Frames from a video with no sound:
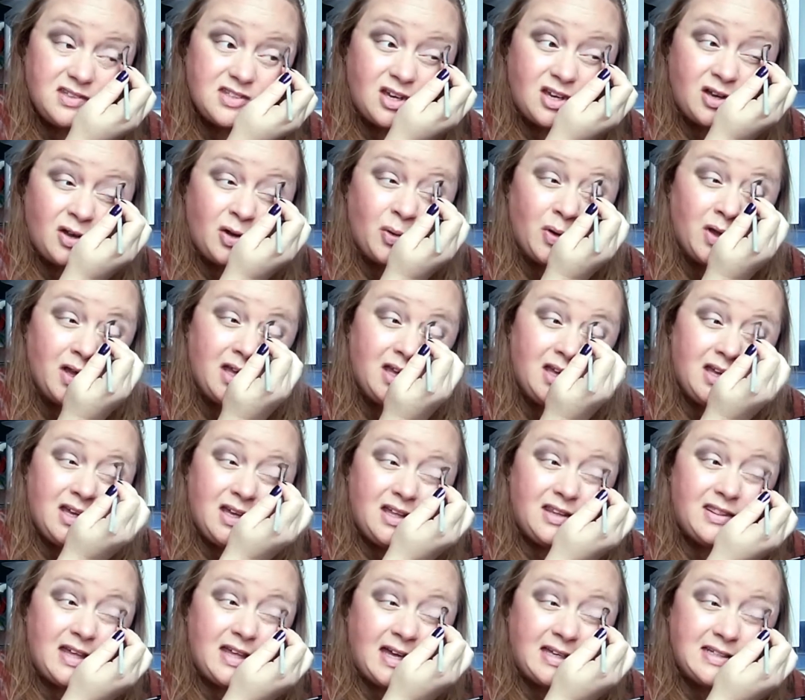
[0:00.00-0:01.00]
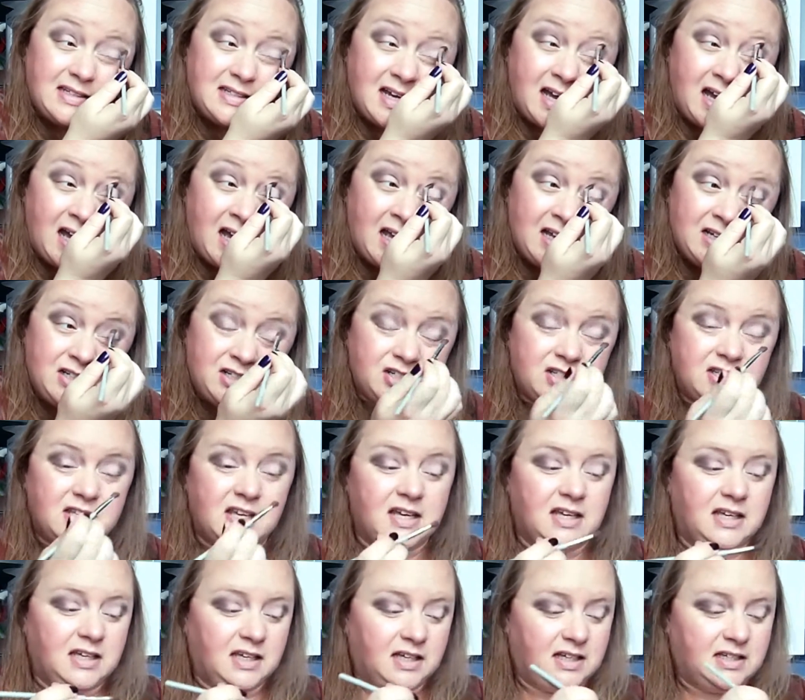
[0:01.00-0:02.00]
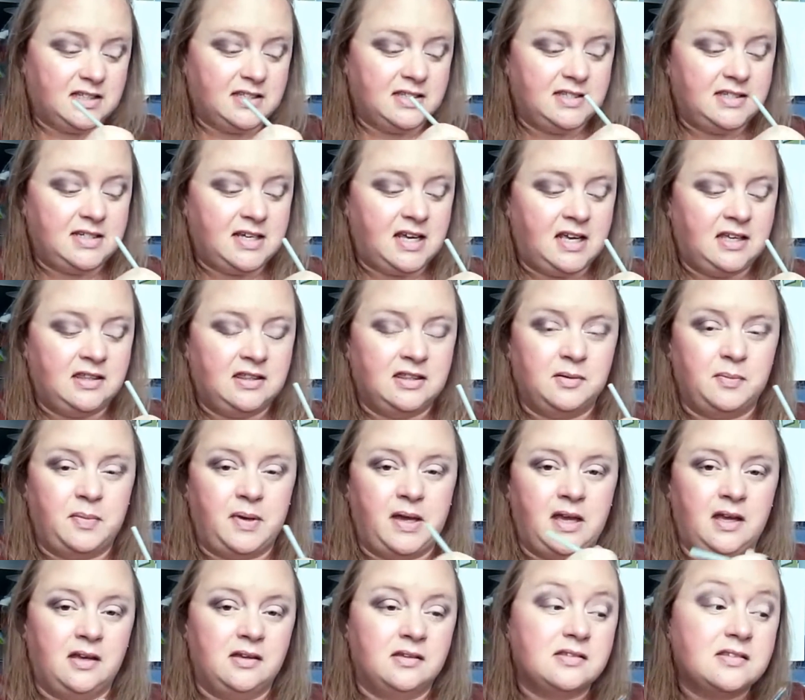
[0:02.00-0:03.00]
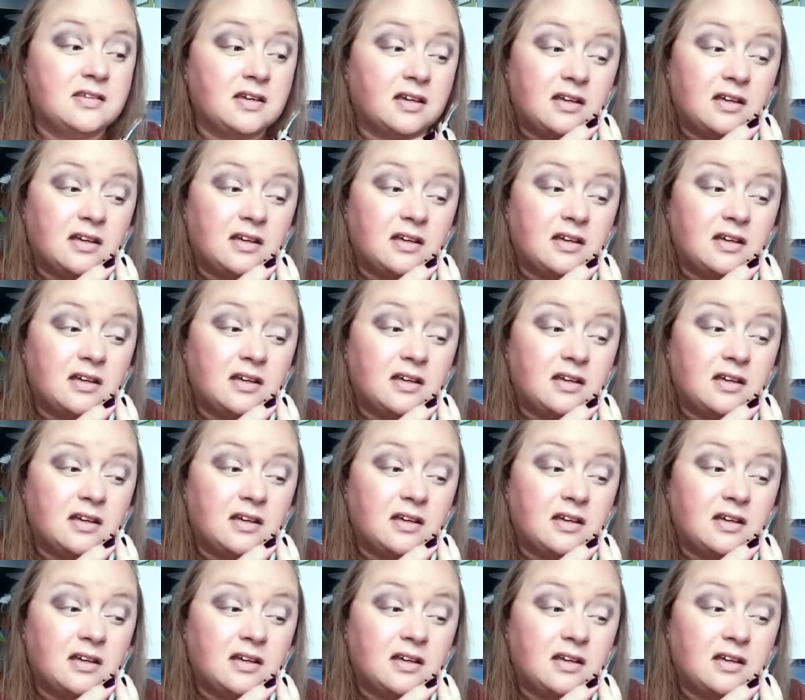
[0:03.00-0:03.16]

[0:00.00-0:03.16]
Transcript: So that dye, just like it can stain the base,